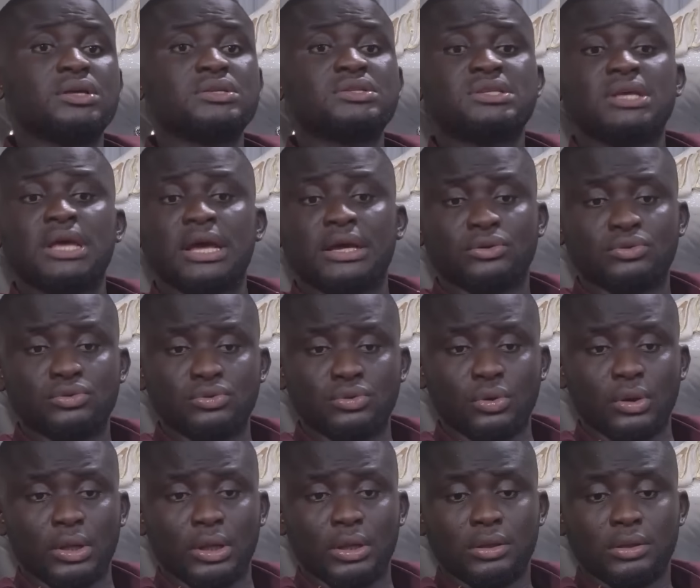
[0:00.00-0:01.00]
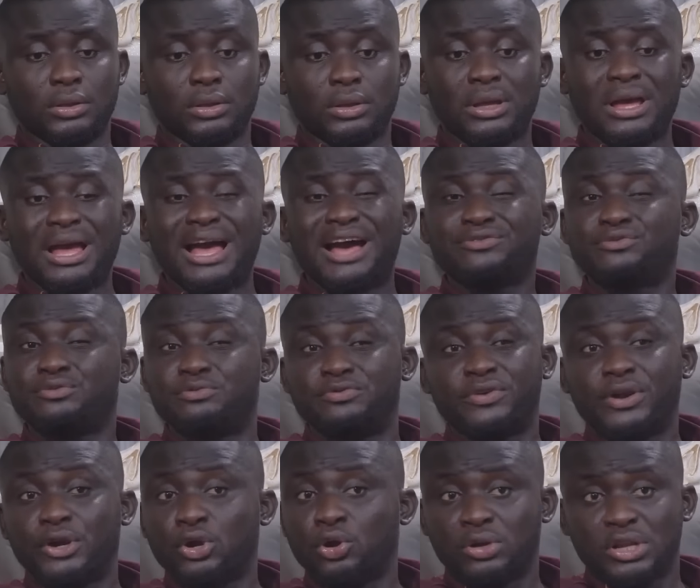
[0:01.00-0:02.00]
See, Adugo, I have to be
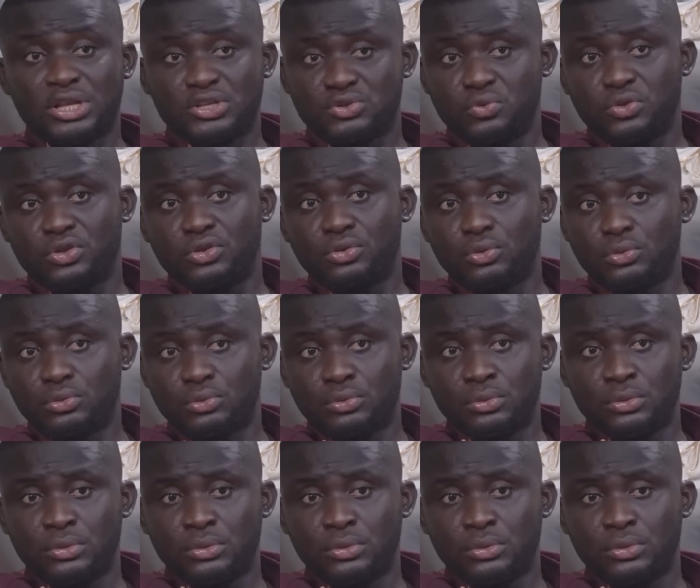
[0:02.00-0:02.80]
very honest with you.